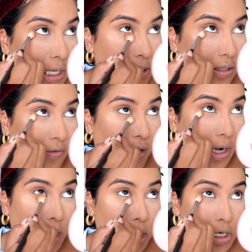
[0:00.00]

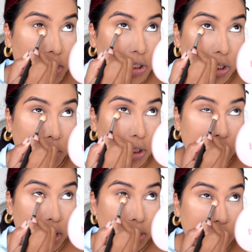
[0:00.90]
Savannah into the
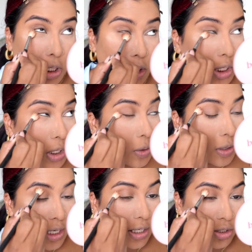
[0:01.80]
crease on the
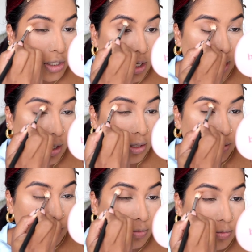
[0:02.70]
lower lash
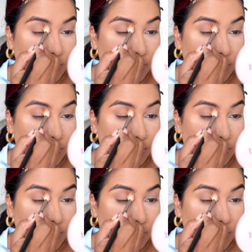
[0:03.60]
line